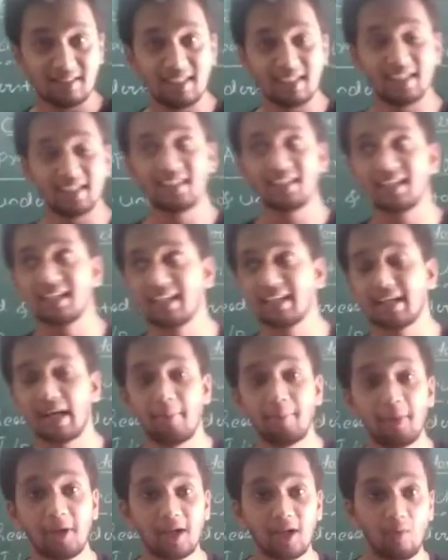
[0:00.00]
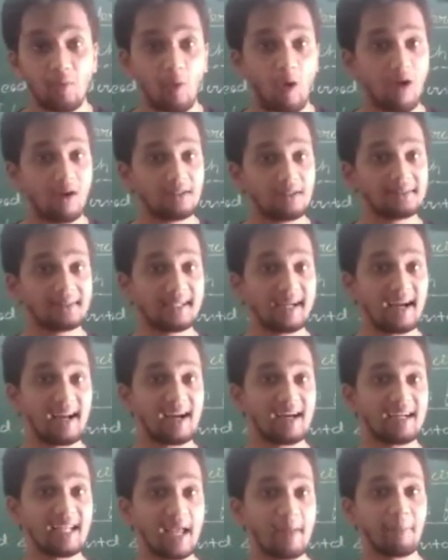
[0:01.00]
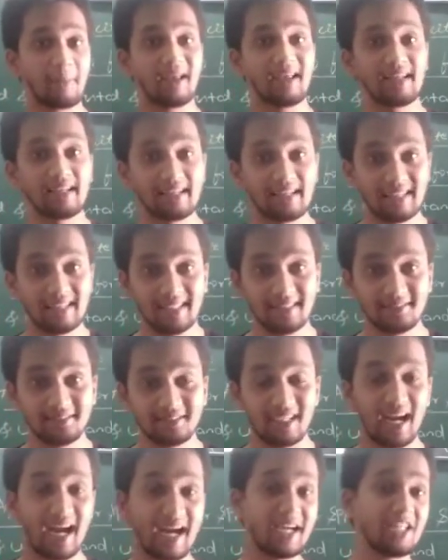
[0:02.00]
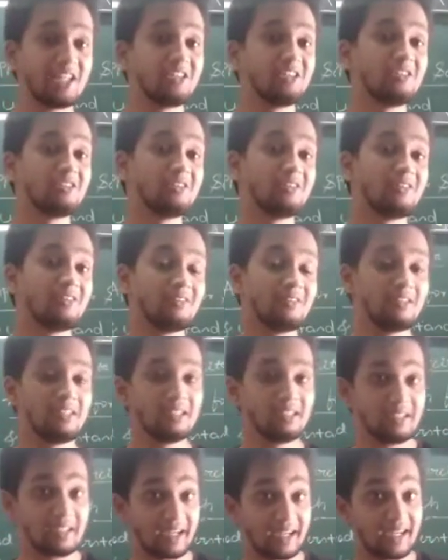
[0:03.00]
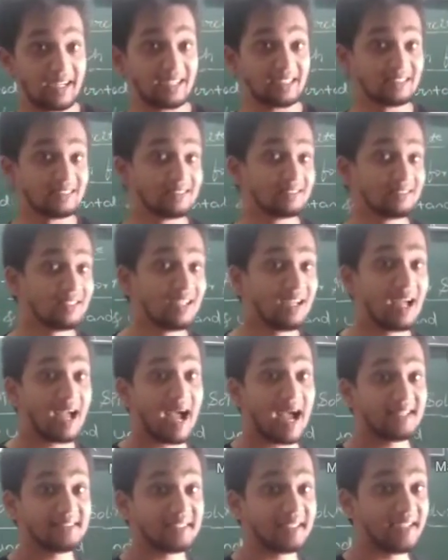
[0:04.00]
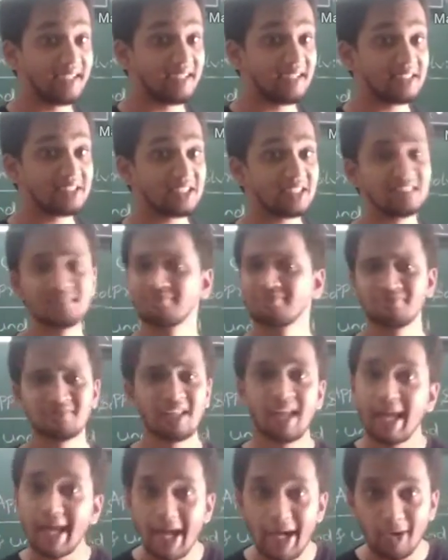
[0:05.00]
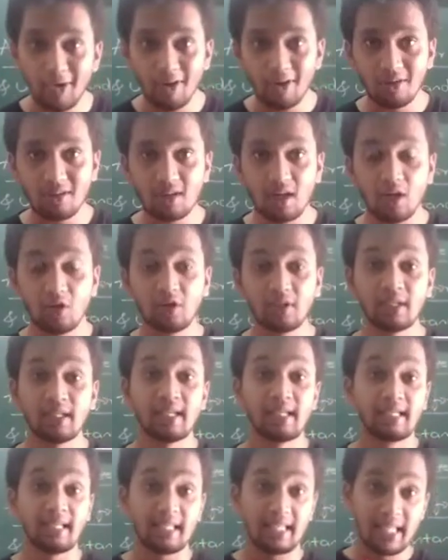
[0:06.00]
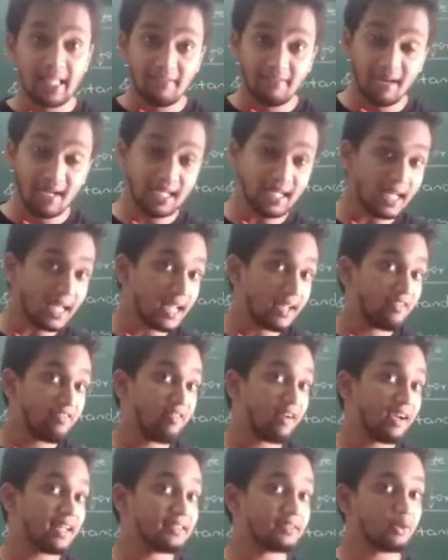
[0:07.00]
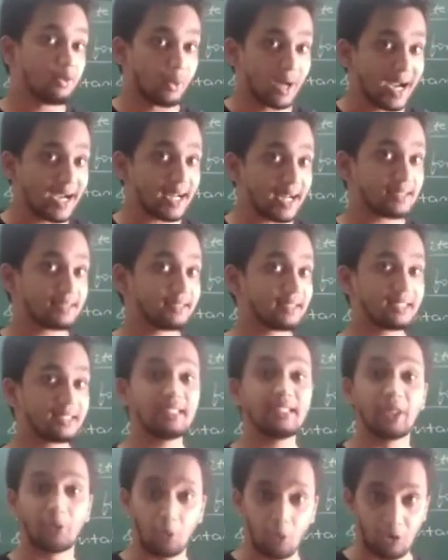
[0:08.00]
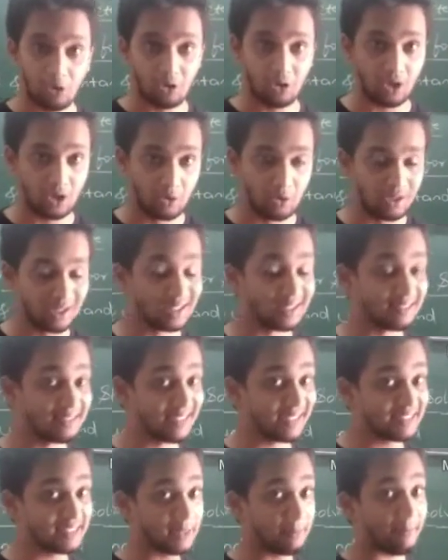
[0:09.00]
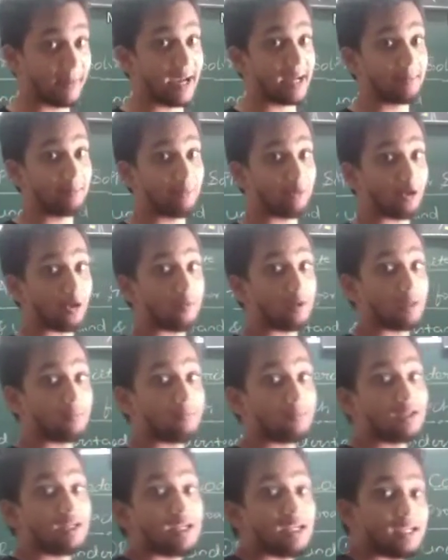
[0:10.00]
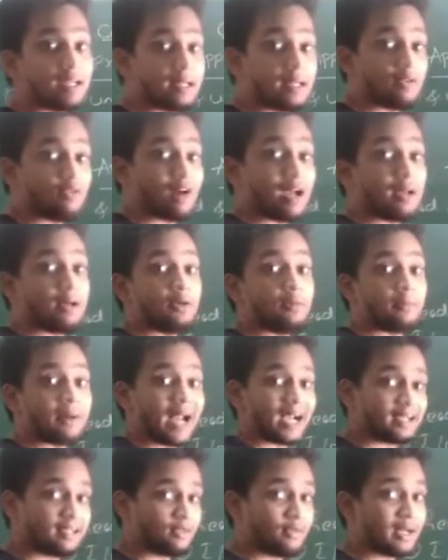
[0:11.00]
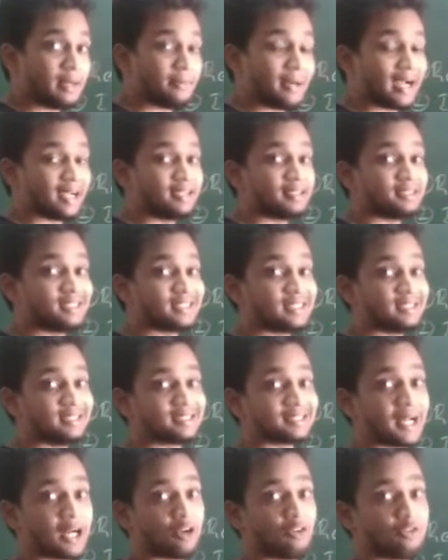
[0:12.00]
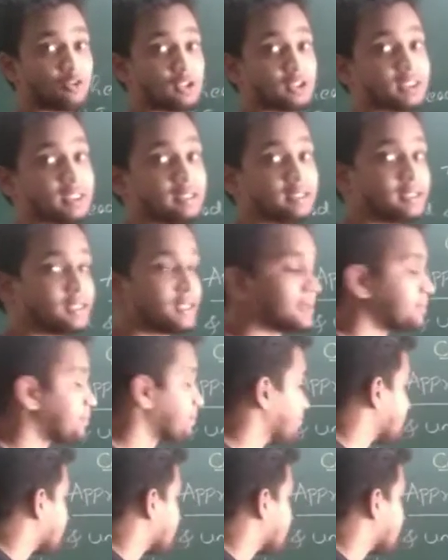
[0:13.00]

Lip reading: the computer wants a return type in list and you return as an integer, it won't count. Even if it is right answer, it won't count. That's the main problem while practicing these kind of questions.